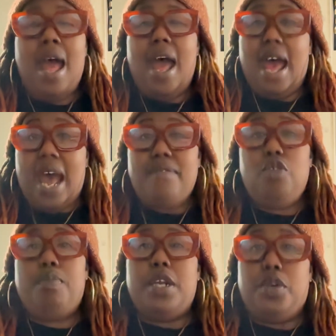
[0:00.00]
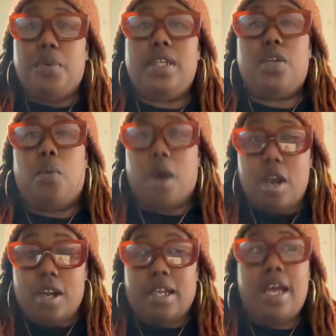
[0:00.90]
have you been doing the
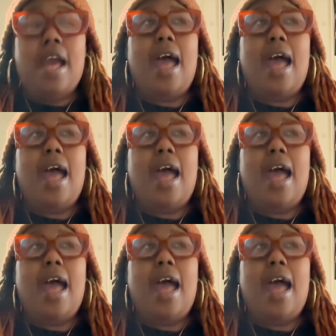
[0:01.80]
work?